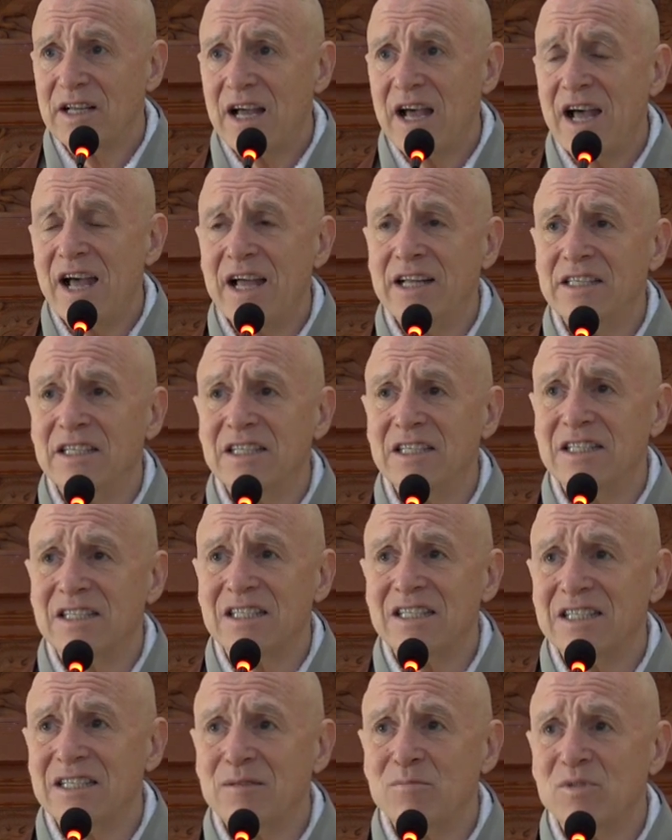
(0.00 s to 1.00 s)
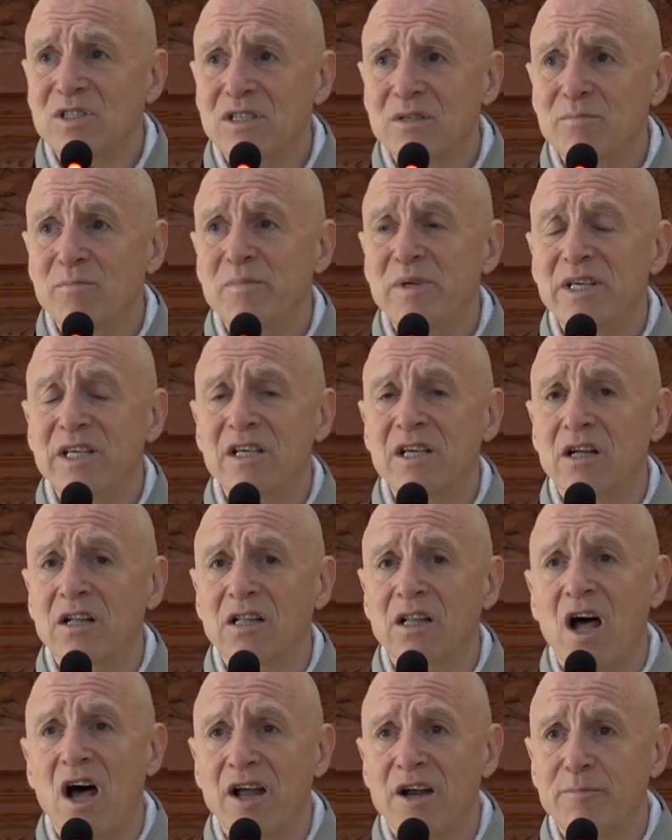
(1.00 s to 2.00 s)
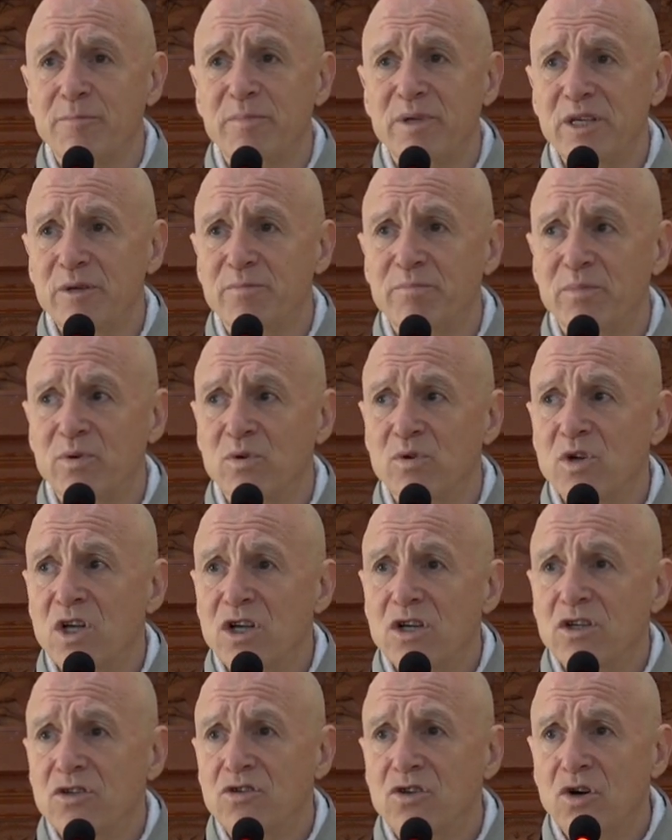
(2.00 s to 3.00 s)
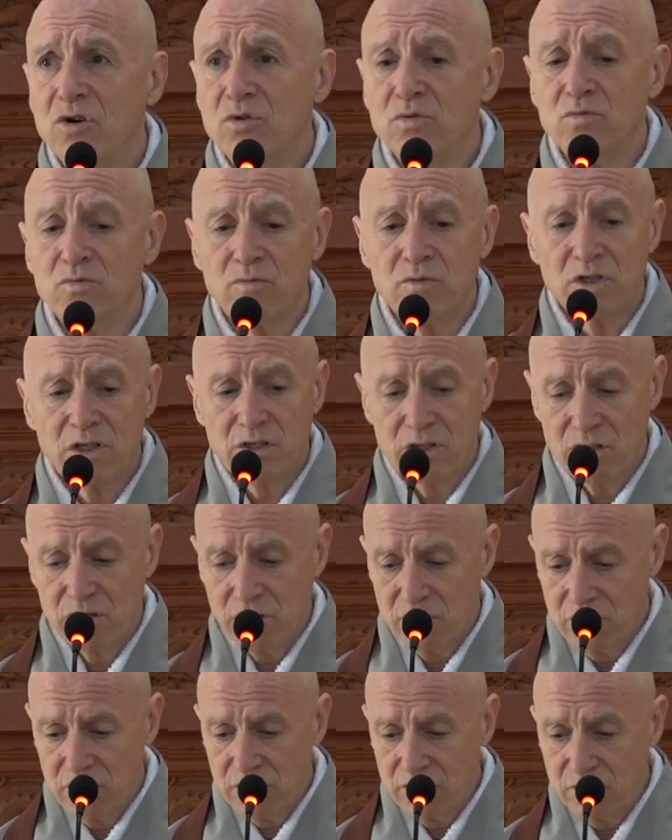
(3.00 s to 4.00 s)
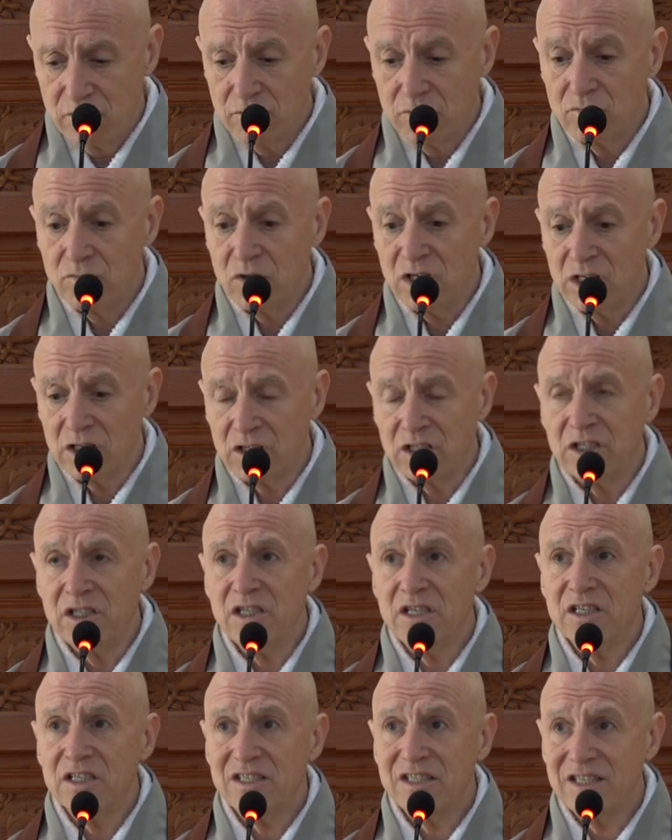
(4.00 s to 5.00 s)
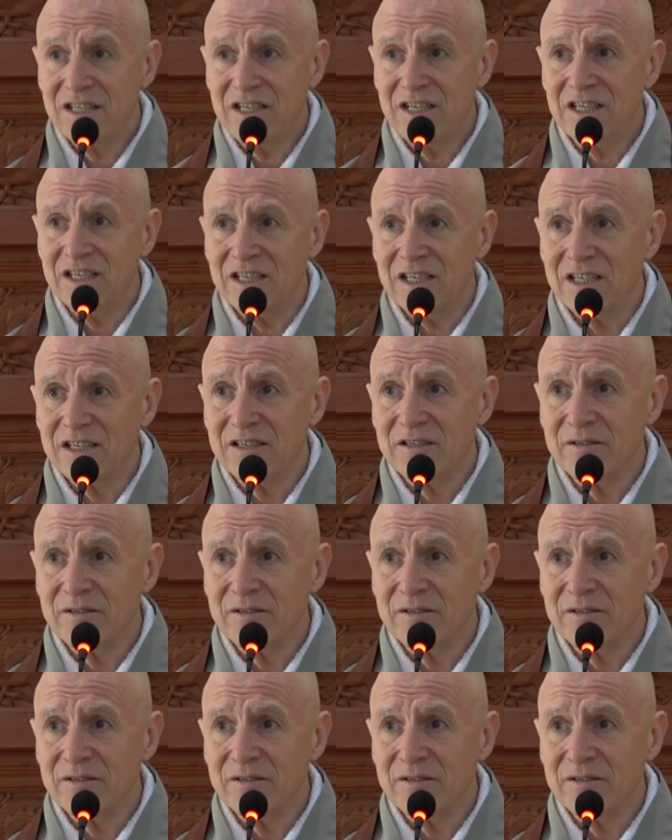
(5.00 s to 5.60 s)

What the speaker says: And it seems to me a lot of people don't really see.